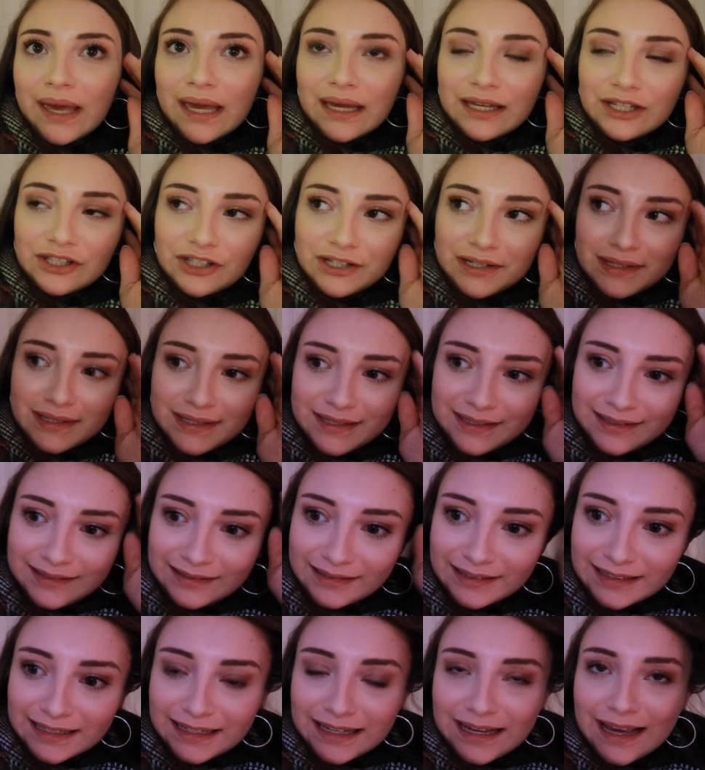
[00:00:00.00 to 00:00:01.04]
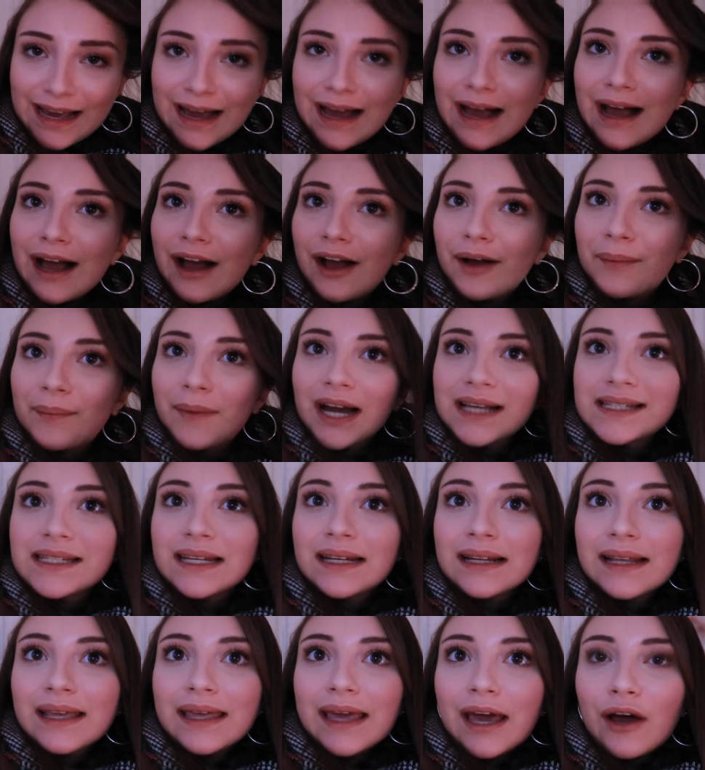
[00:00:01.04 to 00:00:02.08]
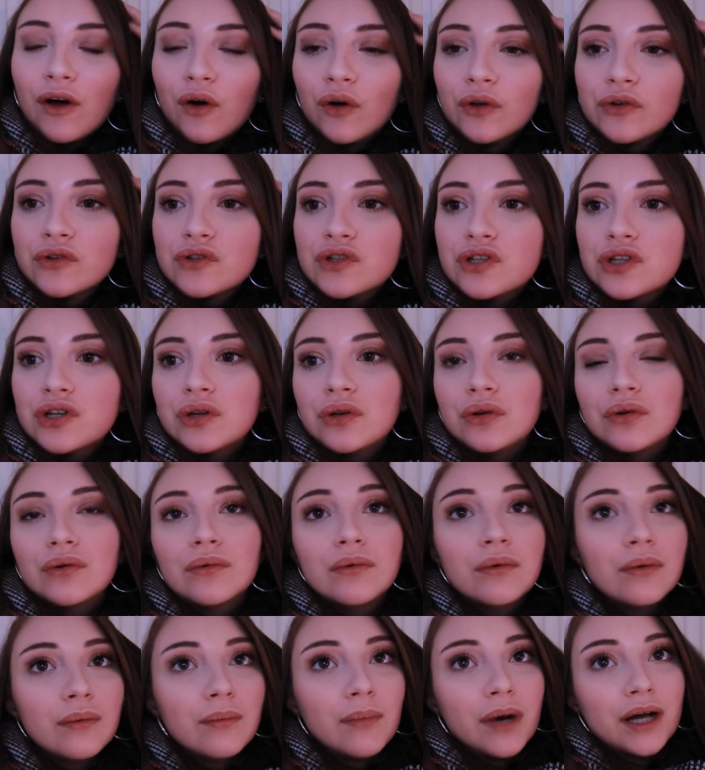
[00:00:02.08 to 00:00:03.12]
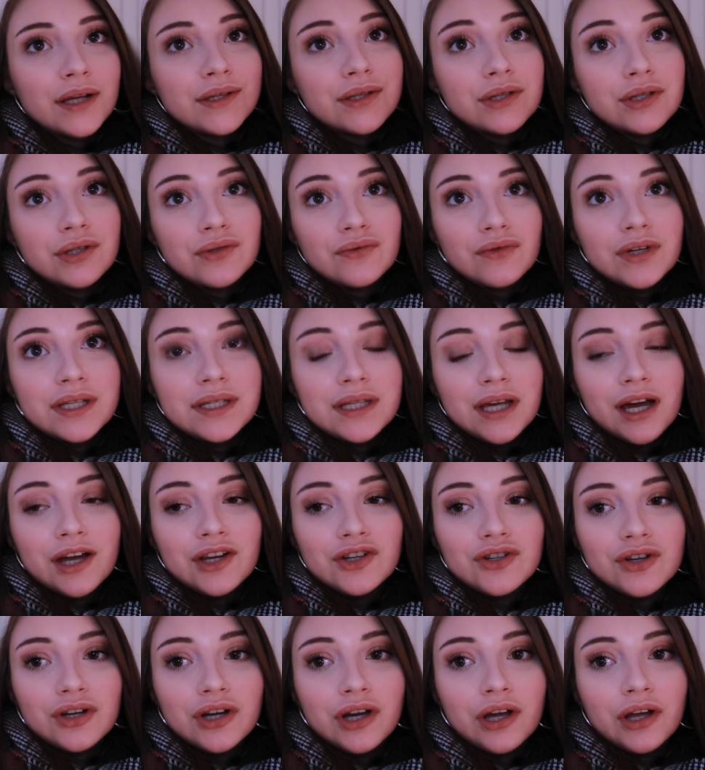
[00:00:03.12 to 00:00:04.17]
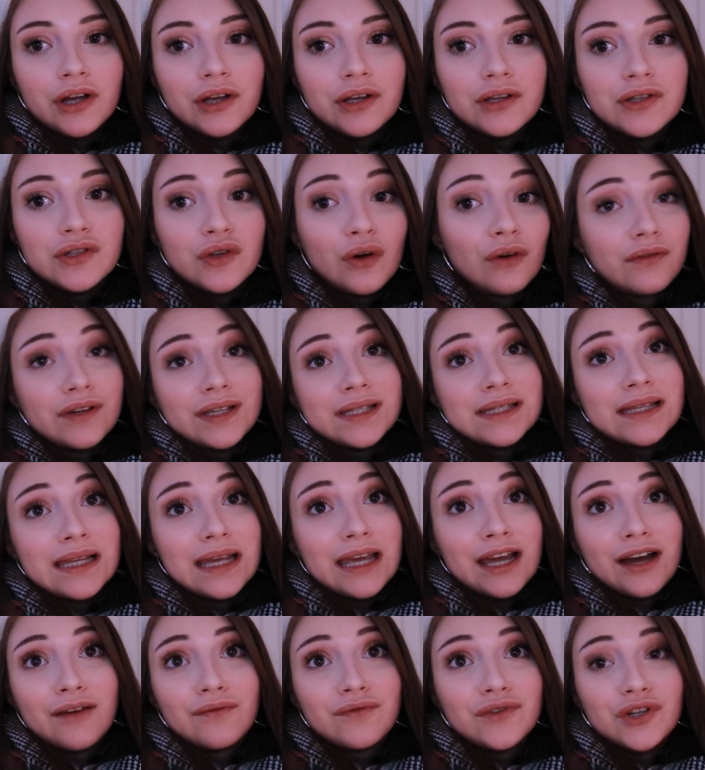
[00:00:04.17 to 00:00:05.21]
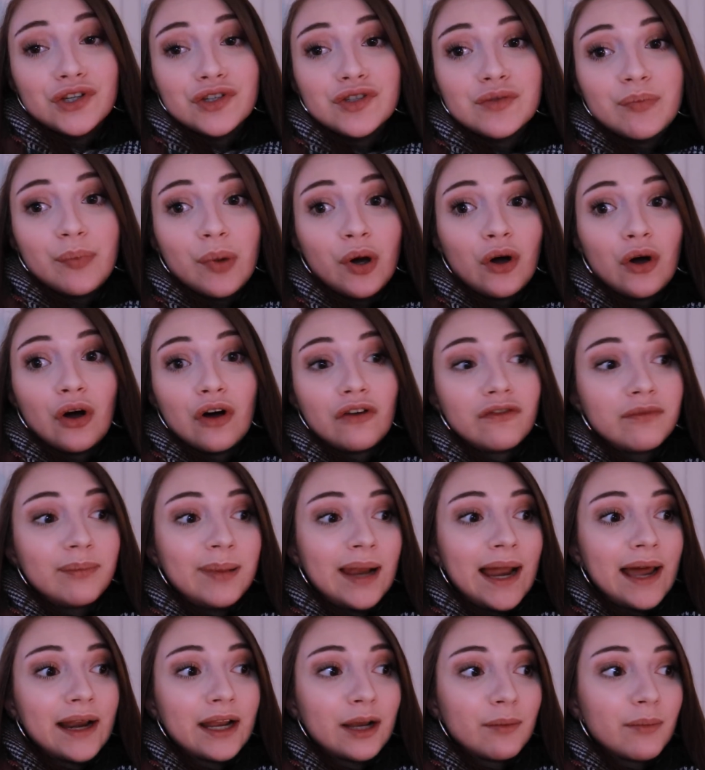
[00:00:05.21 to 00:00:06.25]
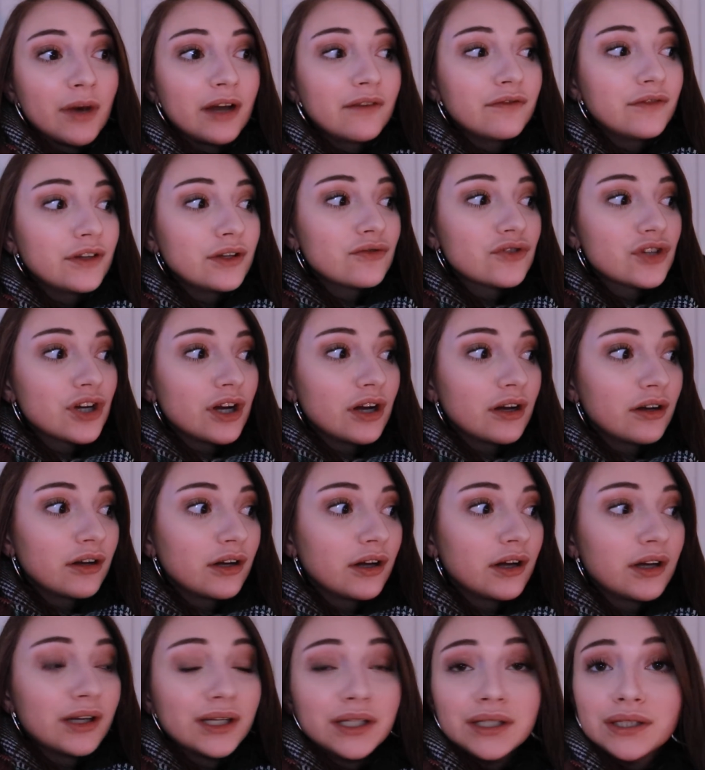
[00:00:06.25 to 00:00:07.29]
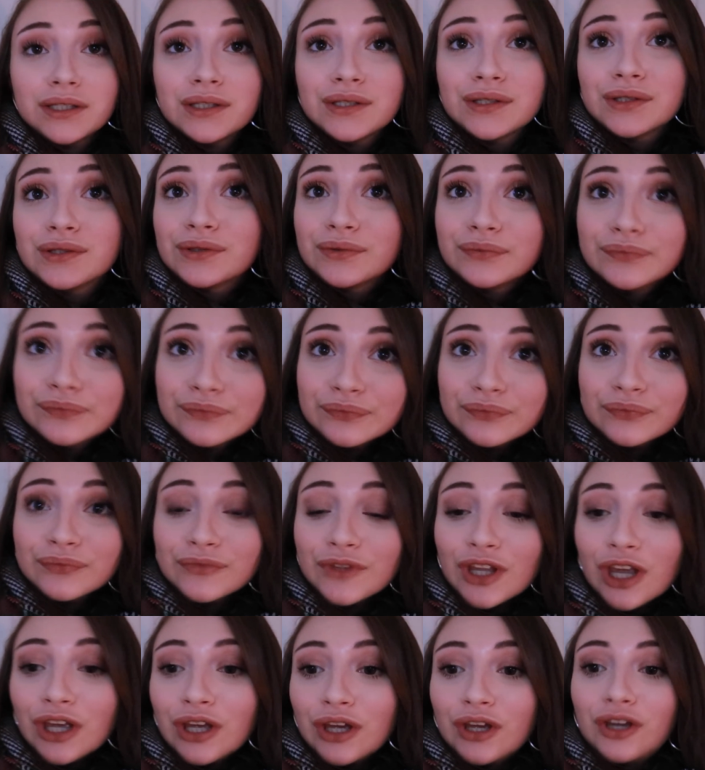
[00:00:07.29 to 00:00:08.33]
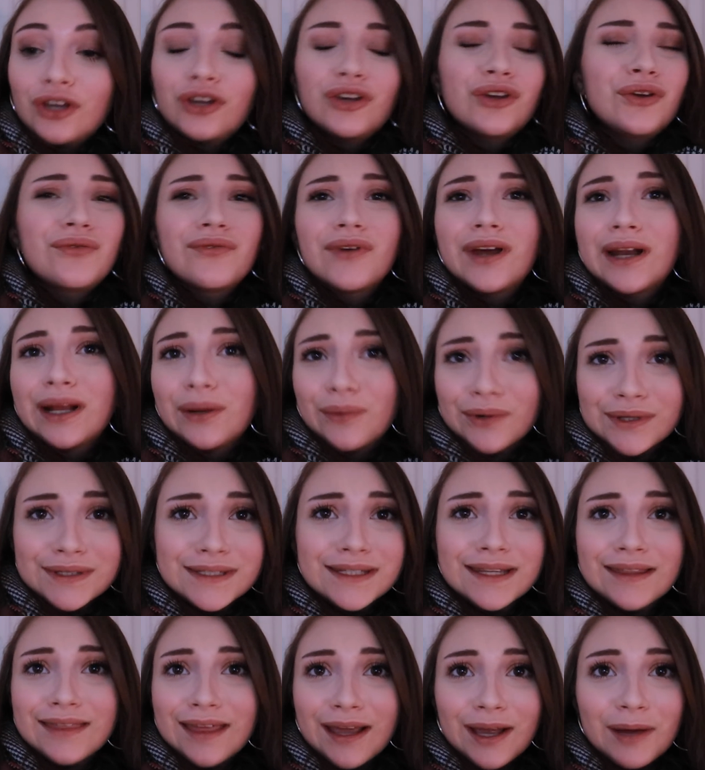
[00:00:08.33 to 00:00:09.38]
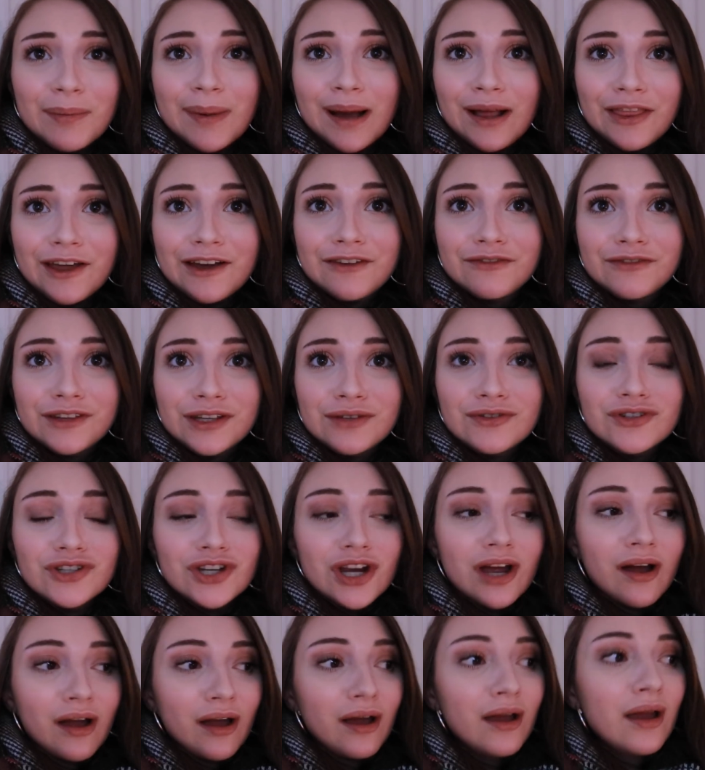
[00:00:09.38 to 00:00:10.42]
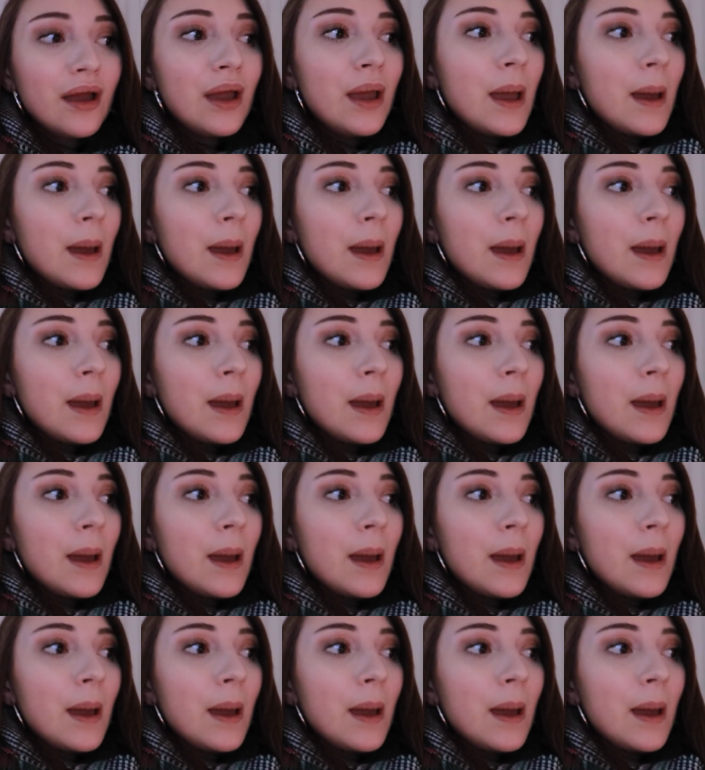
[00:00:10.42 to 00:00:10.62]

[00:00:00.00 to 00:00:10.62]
pages. I didn't get on to master's research because obviously I've just put off planning my future, because who really wants to think about their future?